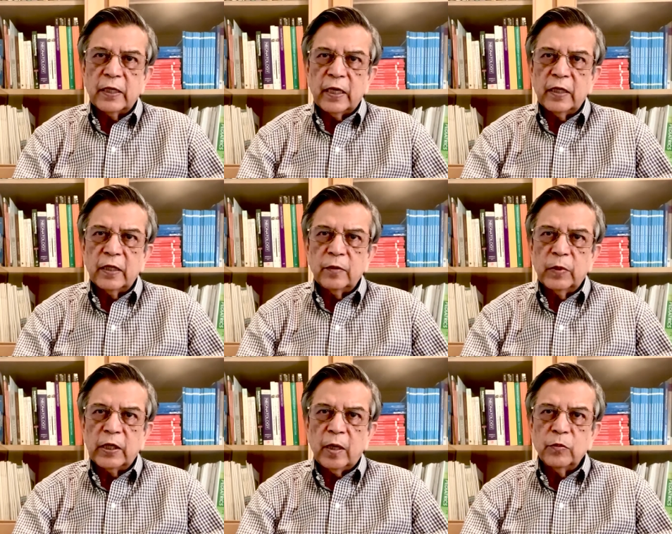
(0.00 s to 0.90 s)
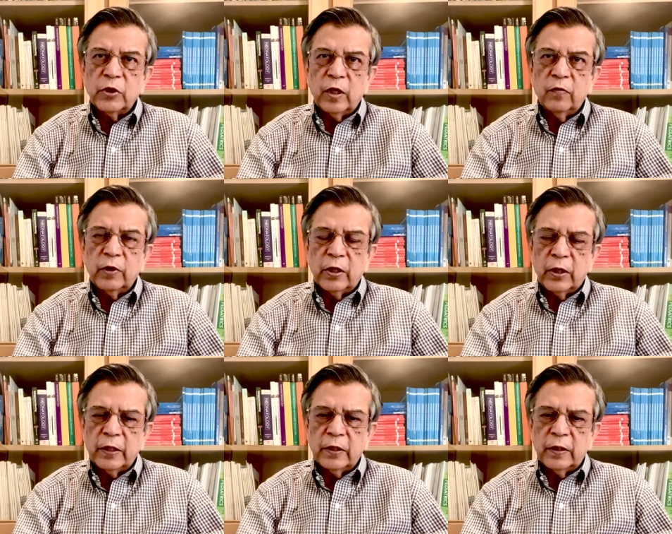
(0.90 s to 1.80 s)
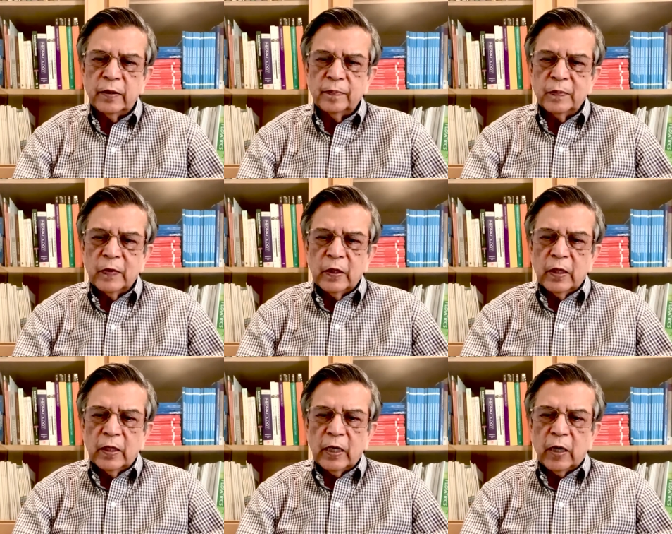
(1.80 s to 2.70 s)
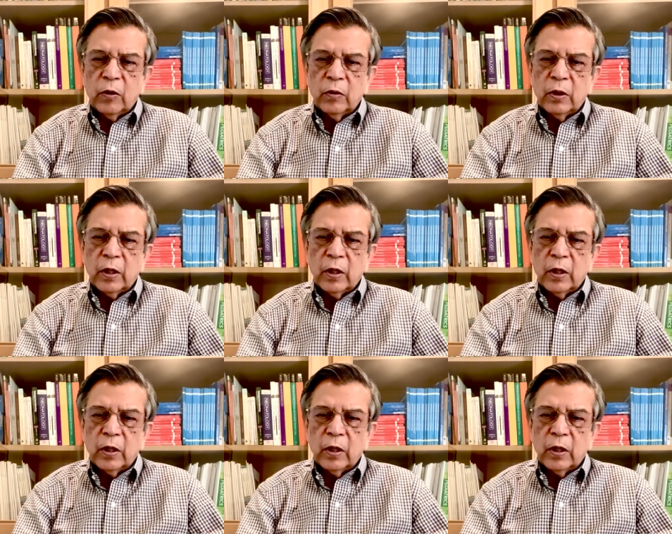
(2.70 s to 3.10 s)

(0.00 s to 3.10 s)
and it becomes invigorated. Now,